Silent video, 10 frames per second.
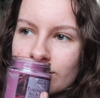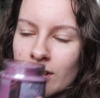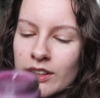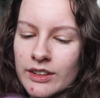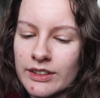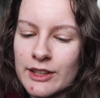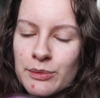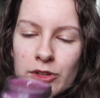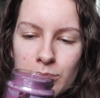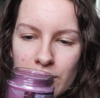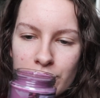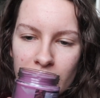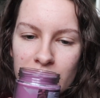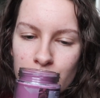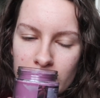Oh, this one smells
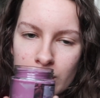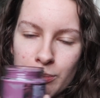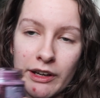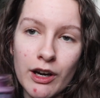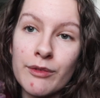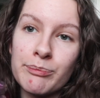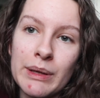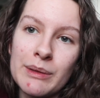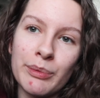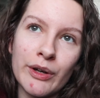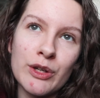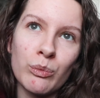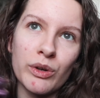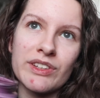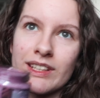very unique, but I can't pinpoint
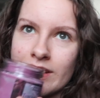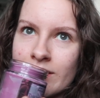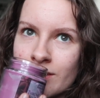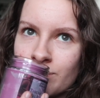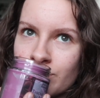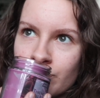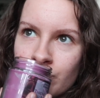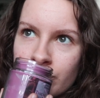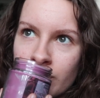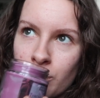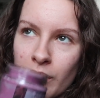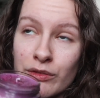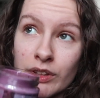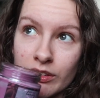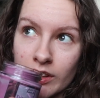what it is. But I
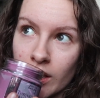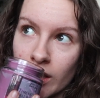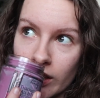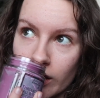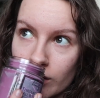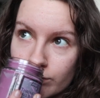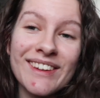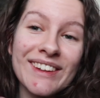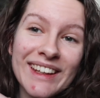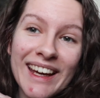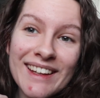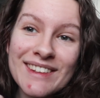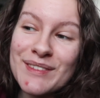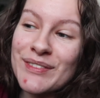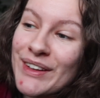really, really like it. So yes,
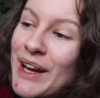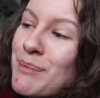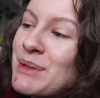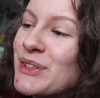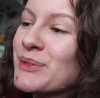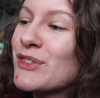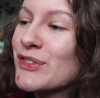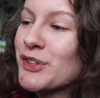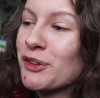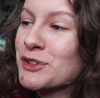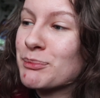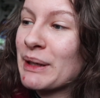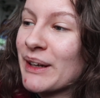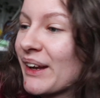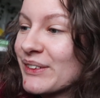I'm very happy to have stocked up my
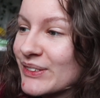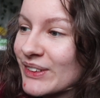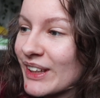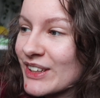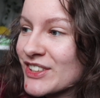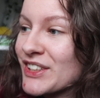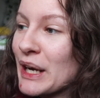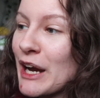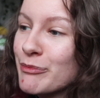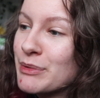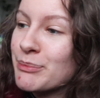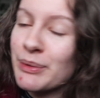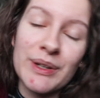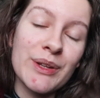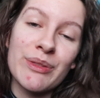candle collection. I have been
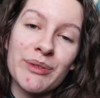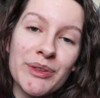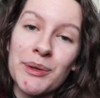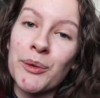burning through them